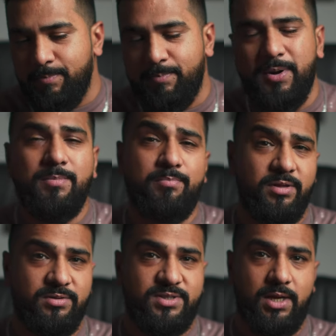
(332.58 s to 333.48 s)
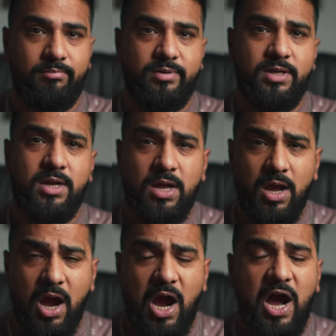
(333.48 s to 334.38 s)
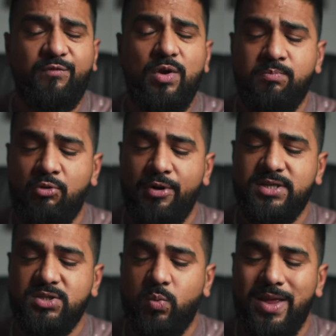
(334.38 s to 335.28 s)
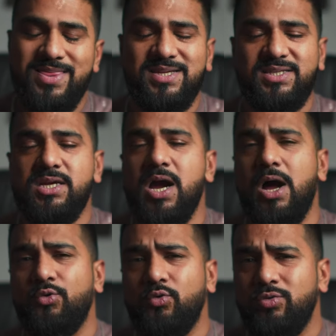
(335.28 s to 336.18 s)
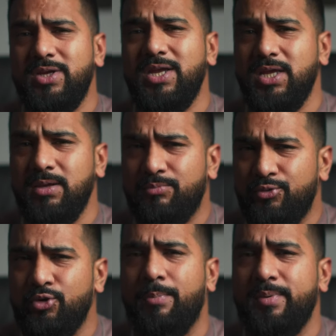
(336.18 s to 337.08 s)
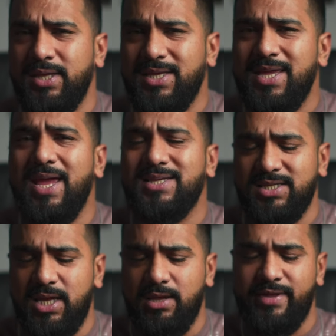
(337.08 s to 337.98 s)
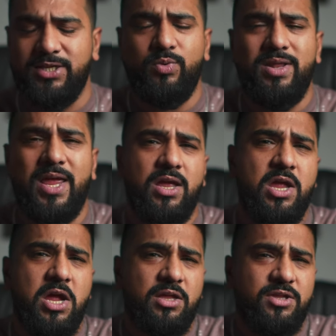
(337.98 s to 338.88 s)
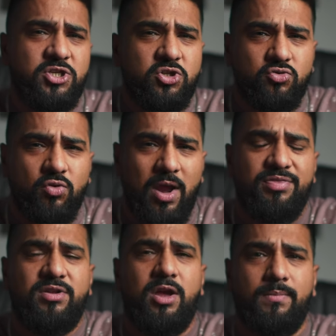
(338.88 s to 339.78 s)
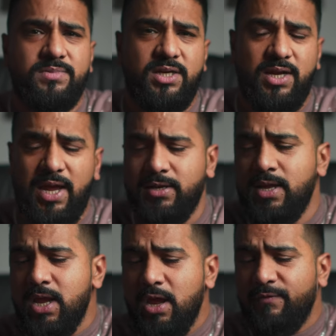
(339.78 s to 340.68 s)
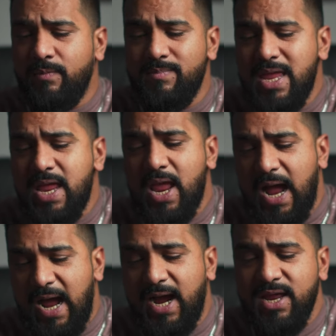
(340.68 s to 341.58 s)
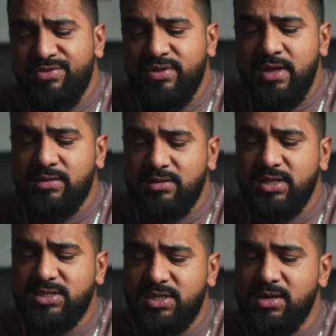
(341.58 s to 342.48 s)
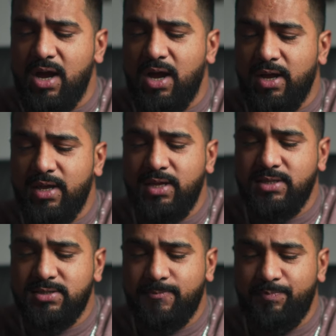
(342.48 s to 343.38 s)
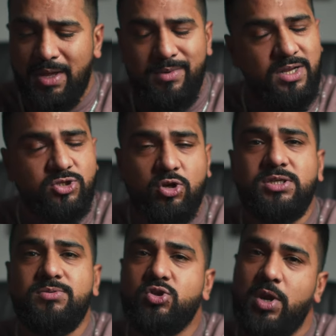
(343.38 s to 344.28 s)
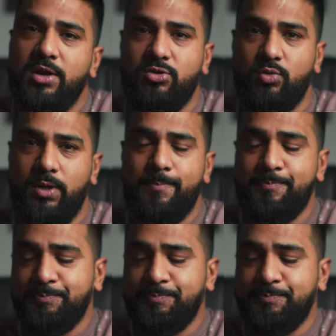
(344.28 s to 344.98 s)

but it builds up halfway point is when this cigar really properly kicks in. That's when like the strength comes in. And for me, I think that this cigar is, I mean, it's got some strength to it.